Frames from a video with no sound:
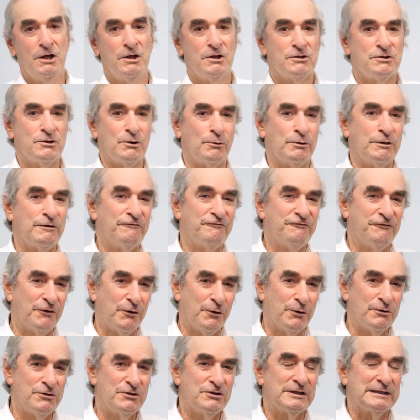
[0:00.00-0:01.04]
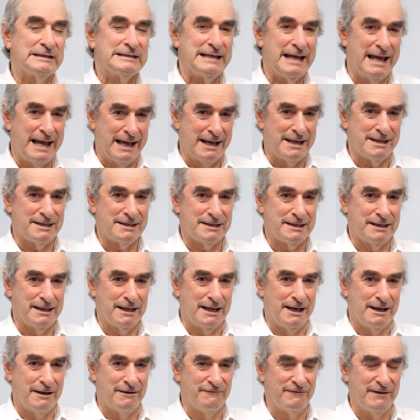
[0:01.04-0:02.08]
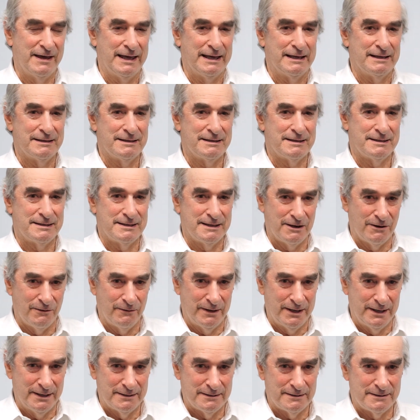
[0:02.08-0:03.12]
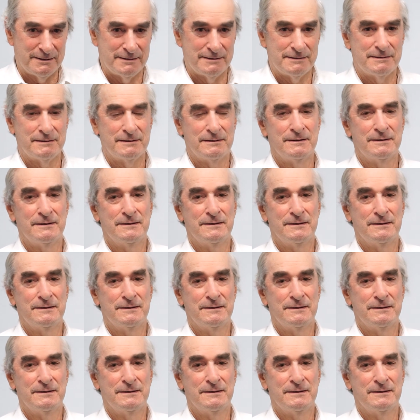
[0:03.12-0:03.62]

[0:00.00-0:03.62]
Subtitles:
So the first task of a serious